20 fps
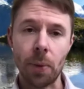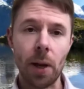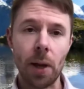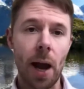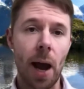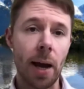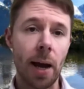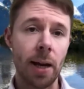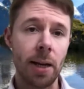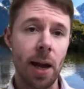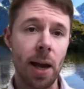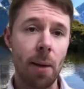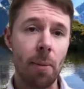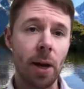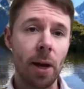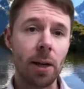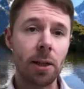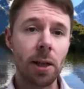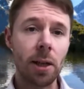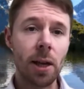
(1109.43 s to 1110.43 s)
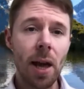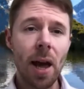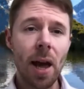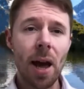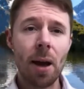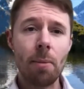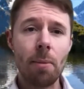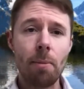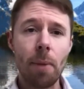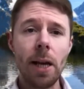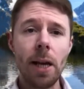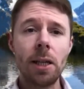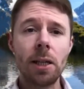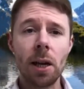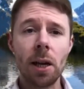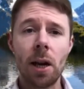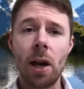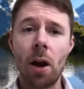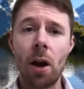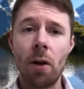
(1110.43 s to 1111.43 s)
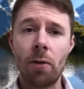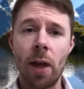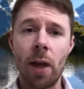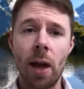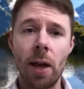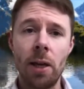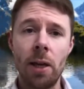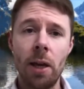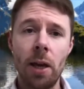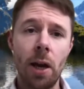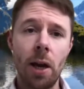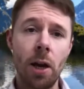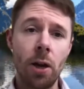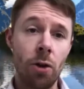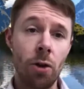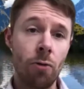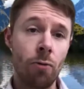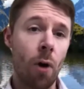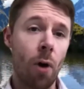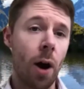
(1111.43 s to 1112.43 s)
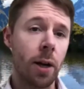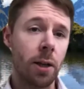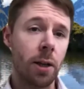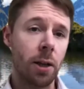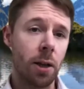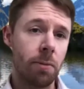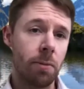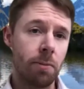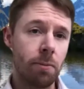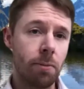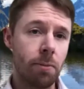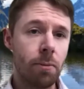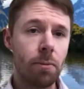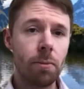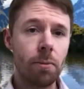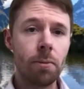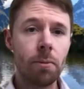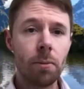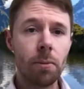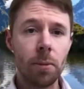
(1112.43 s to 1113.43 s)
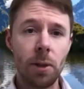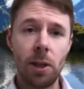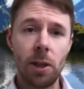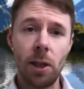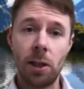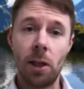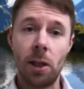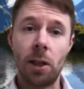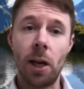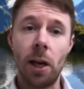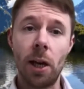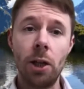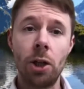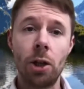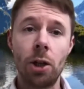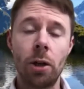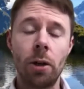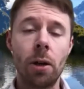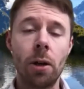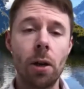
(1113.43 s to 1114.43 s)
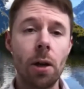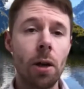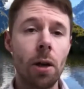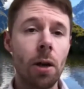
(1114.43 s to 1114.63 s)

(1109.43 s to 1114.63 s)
academics. And basically over that year, you write a dissertation.